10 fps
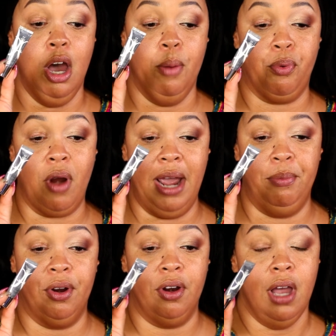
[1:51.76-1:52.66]

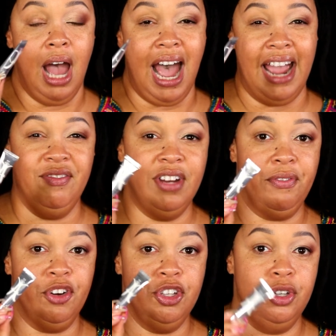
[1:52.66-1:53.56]
primer. I've
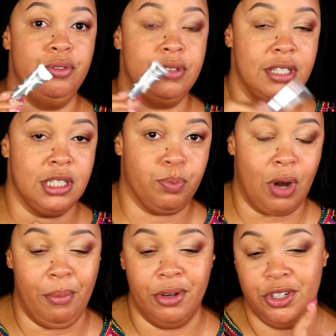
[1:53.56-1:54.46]
never used this
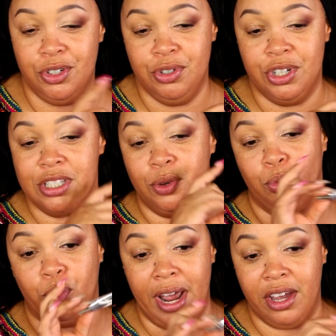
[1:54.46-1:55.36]
primer to do just a
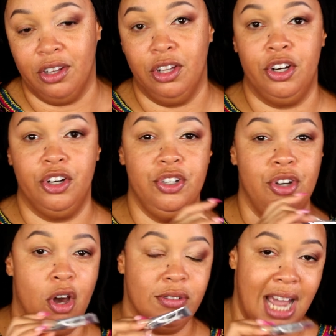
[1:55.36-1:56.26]
regular, you
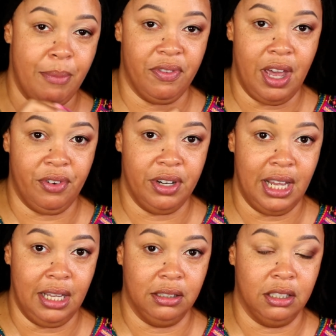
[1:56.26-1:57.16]
know, type of
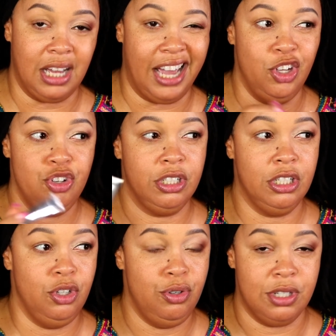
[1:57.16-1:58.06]
everyday look. I usually
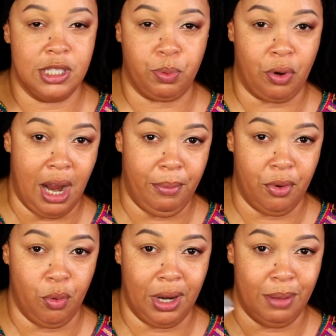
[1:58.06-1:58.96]
use this
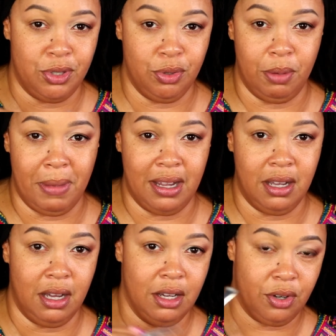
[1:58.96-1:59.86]
primer when I'm doing my
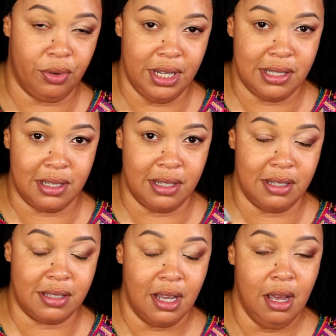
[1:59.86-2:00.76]
cut
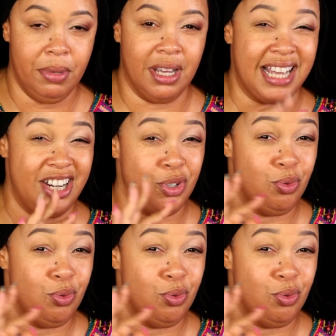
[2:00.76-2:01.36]
creases because I do